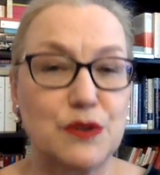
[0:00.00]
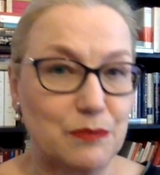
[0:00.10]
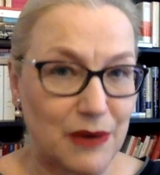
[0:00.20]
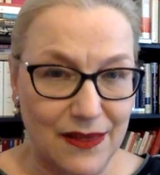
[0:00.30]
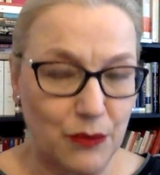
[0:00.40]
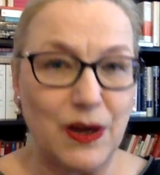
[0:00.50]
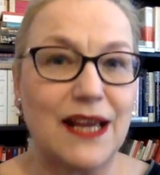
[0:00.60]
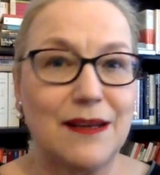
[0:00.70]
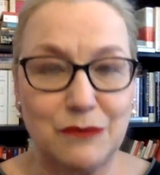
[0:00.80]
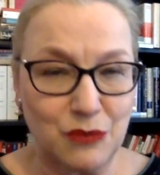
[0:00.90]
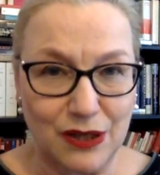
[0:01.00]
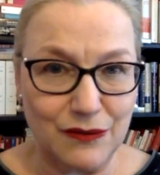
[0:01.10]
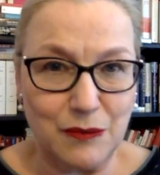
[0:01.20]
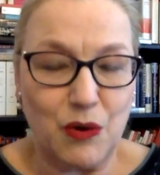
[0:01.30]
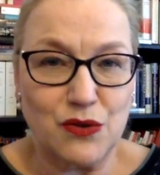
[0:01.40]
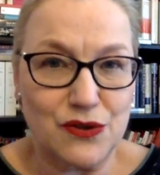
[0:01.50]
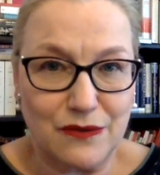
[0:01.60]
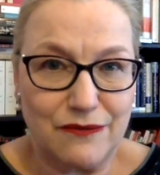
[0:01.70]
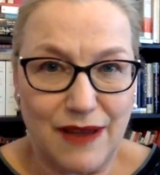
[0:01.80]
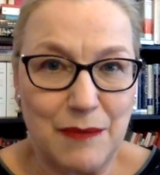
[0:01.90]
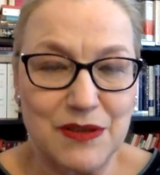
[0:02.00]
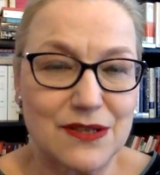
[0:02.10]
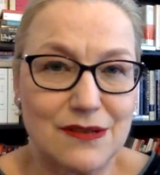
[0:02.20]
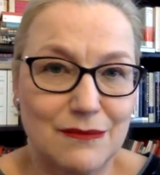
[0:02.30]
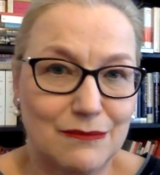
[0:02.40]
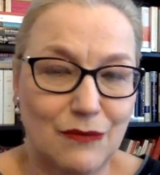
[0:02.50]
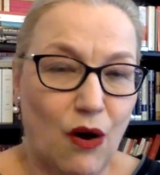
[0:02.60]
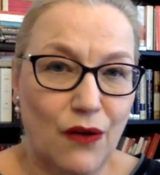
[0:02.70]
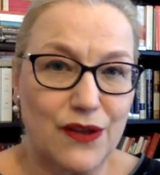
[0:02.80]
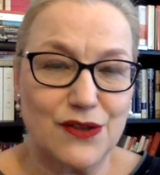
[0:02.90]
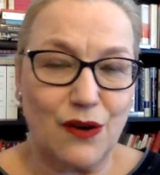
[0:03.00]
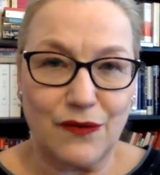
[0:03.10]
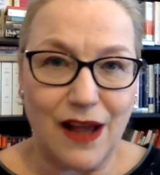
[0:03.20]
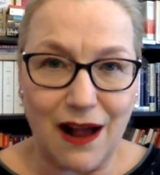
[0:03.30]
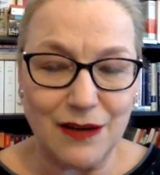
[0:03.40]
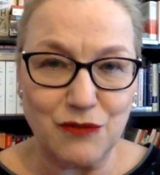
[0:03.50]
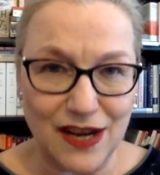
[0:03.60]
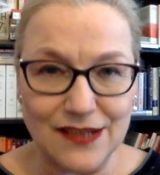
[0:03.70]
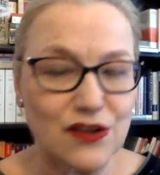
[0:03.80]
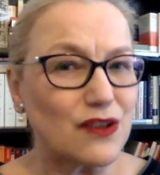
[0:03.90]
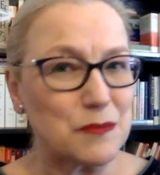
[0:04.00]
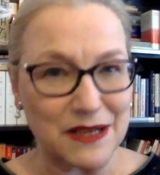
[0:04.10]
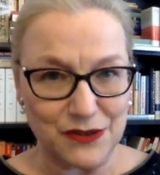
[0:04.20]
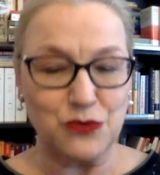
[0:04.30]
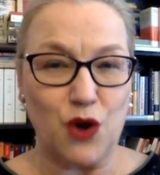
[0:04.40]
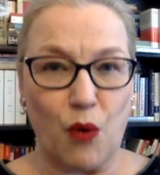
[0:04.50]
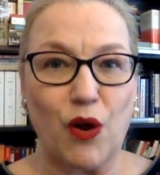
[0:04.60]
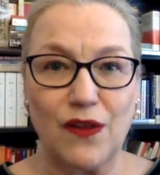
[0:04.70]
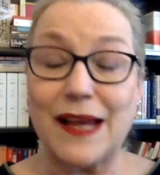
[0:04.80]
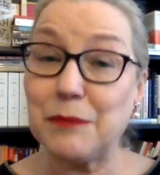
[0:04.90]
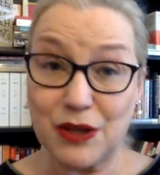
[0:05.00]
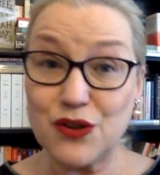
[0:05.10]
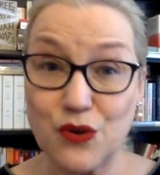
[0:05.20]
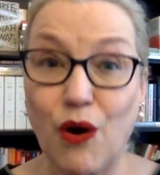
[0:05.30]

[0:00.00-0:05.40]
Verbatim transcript: by the way, one of the most famous authors of the Harlem Renaissance, but you know all that because you